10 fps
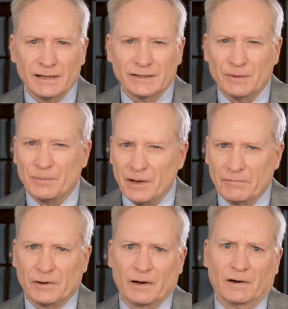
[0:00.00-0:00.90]
some
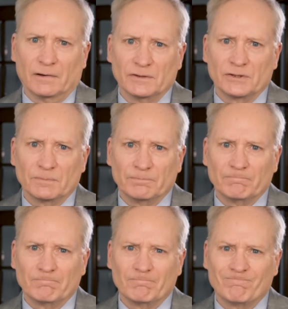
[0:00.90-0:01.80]
gift cards.
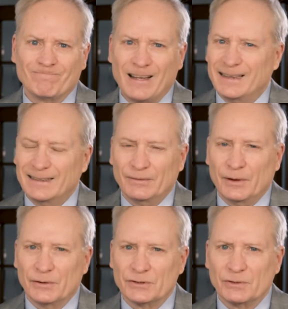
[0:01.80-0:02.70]

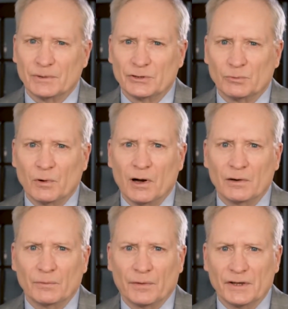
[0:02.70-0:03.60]
Well, there's so much
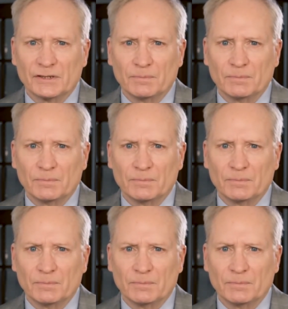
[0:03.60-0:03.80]
wrong with this,